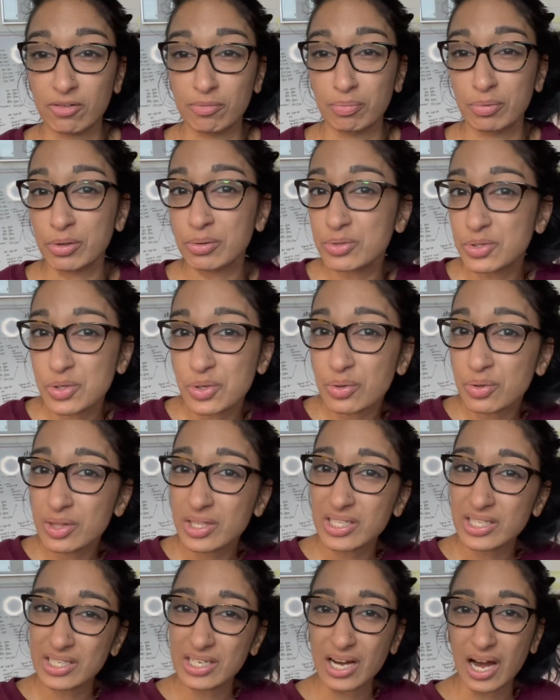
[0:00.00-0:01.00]
Bluetooth
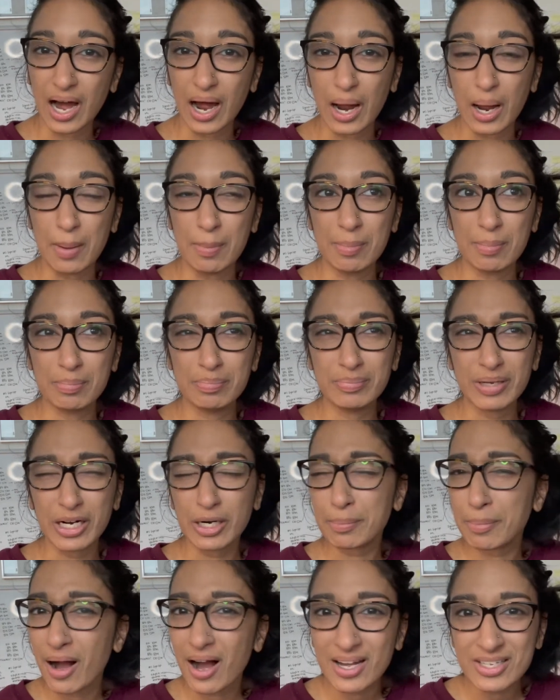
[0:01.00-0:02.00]

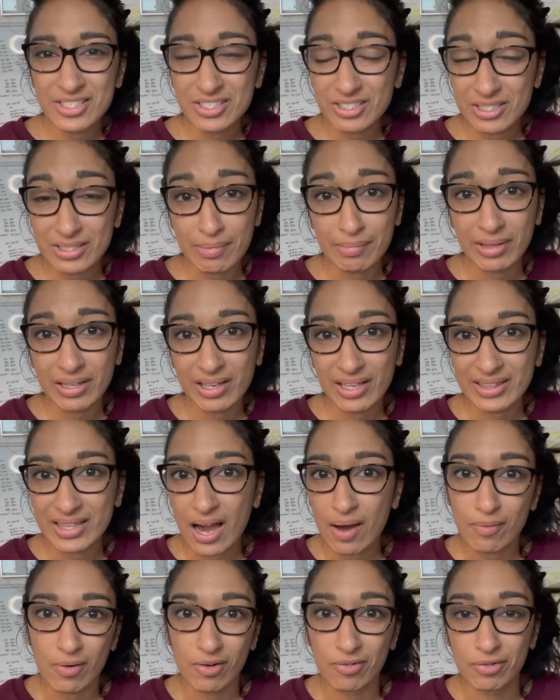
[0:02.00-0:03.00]
AirPods or something like that
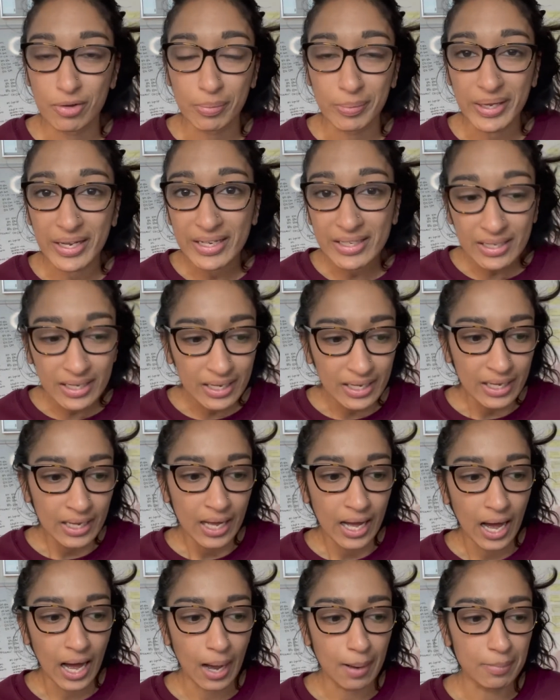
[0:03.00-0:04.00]
while filming.
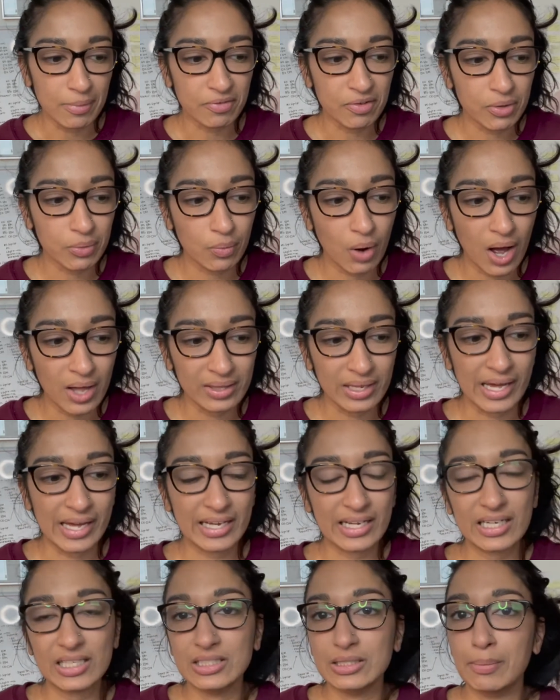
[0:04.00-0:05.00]
If you want like
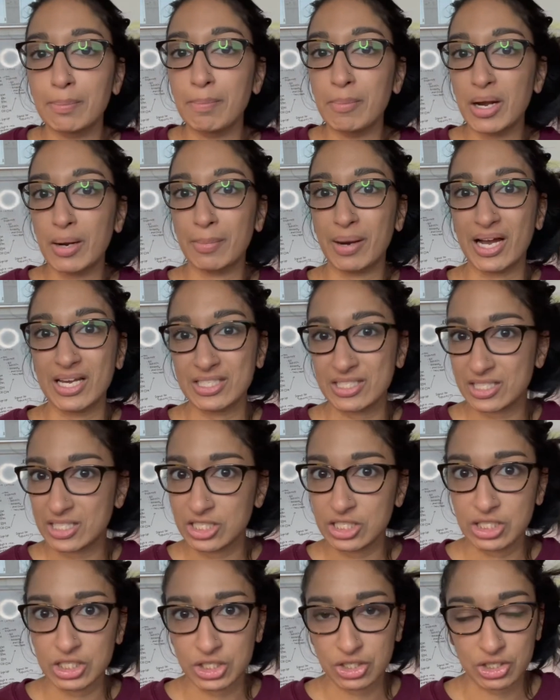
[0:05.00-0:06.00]
minimized
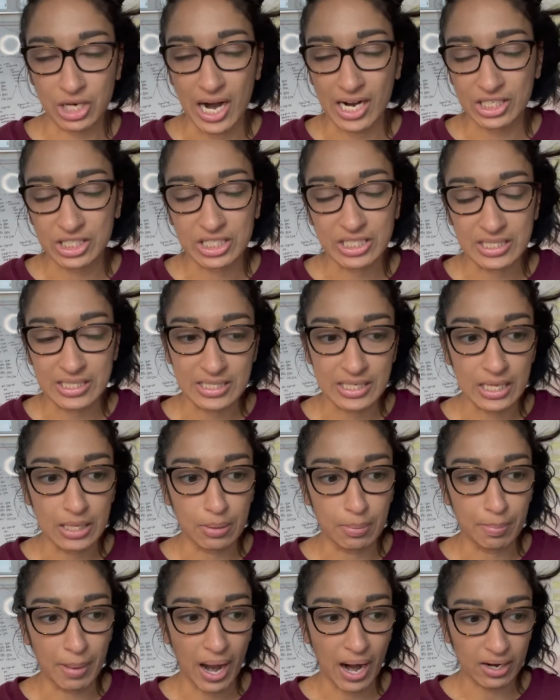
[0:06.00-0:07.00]
distractions in the
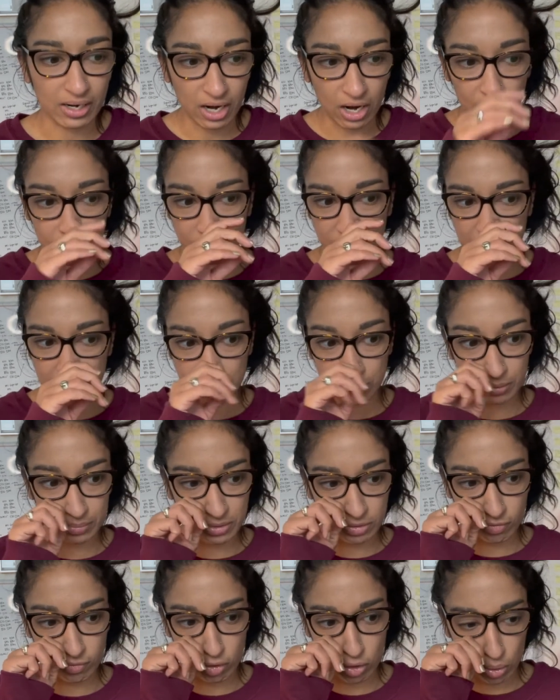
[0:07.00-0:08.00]
background in terms
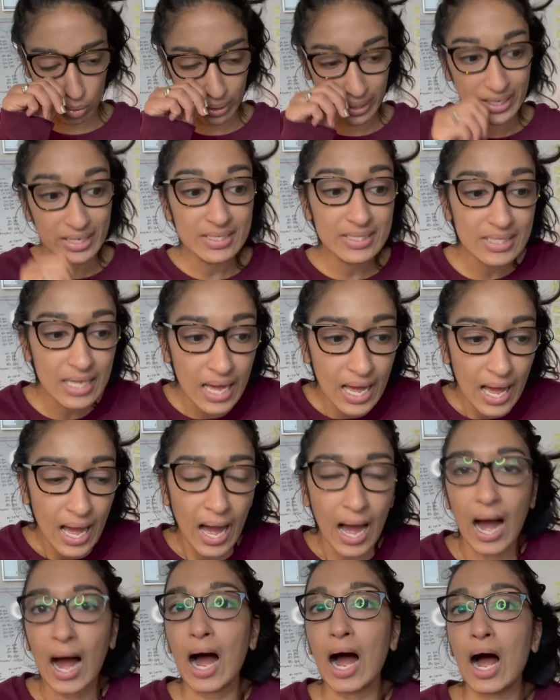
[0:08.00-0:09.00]
of noise.
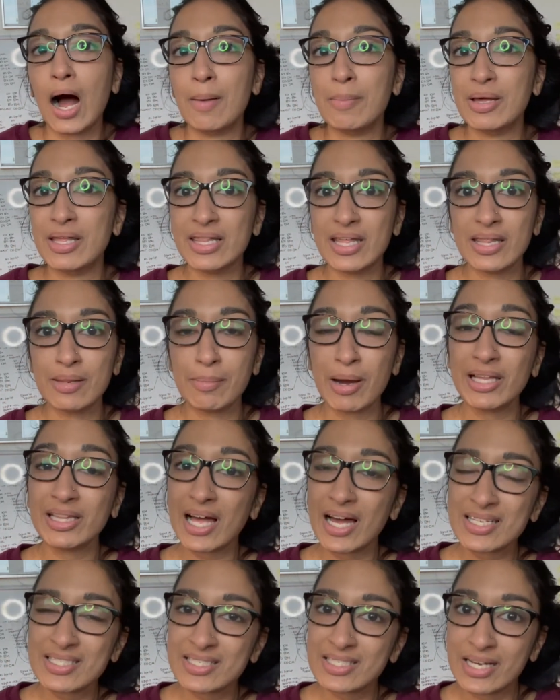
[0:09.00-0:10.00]
And then my
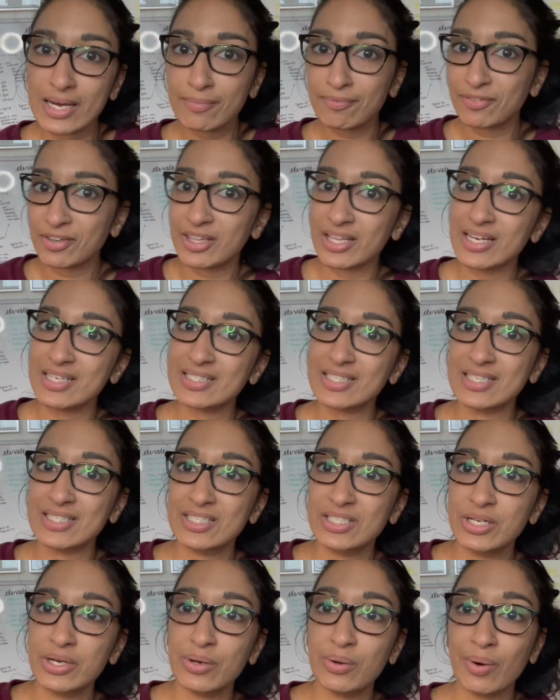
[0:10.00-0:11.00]
last tip for this is
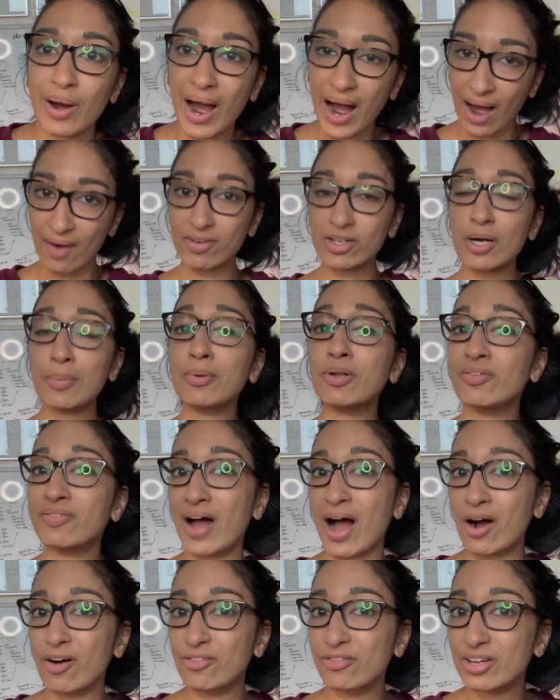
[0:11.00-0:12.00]
to have a couple of
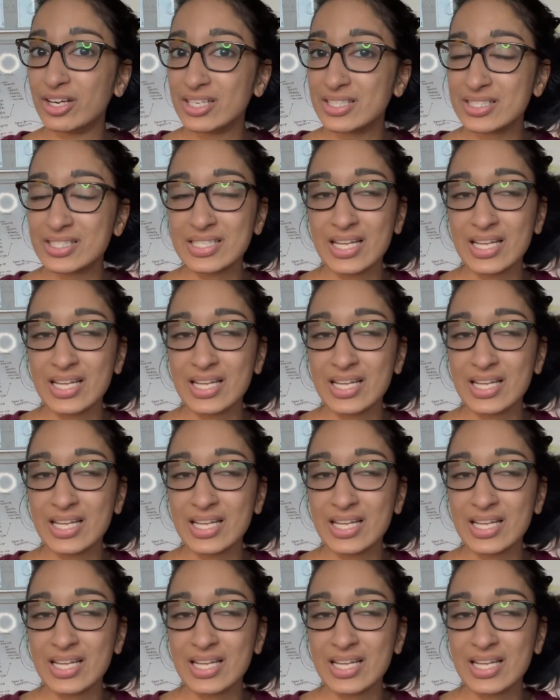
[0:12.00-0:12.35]
outfits